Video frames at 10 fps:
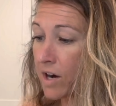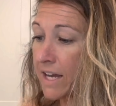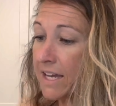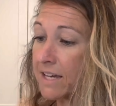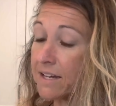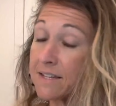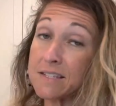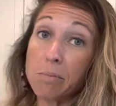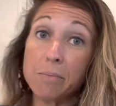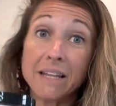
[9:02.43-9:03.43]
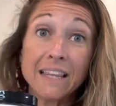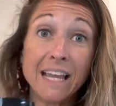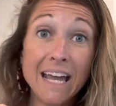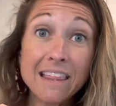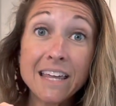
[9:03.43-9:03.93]
in a supplement
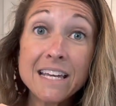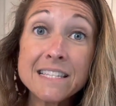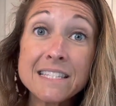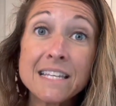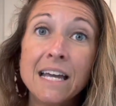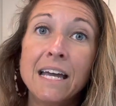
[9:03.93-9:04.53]
like this.